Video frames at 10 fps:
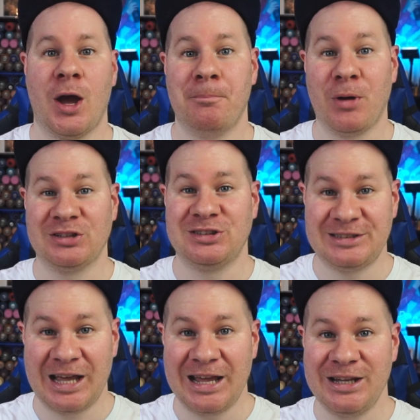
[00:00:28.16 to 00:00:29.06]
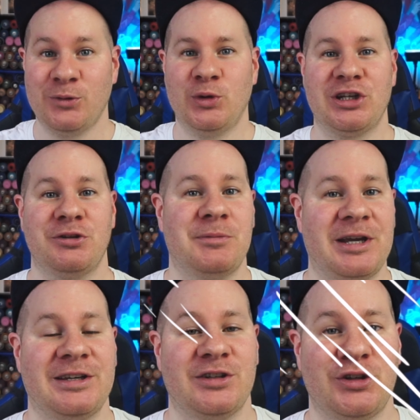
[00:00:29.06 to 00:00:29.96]
But today we're going to be
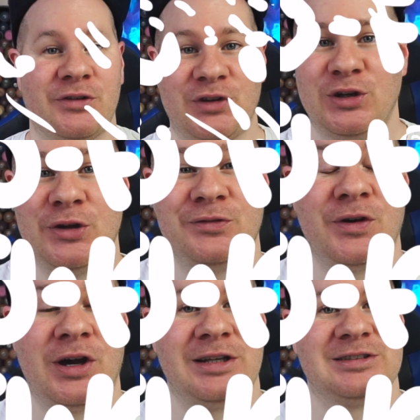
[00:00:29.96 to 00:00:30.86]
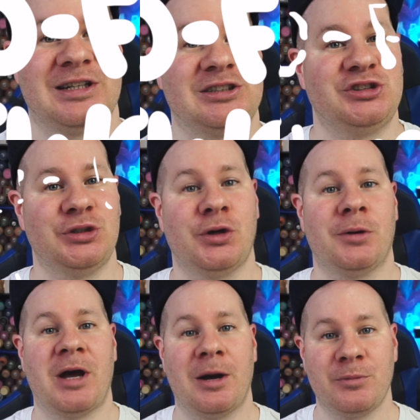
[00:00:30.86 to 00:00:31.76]
making another lo-fi / chill hop album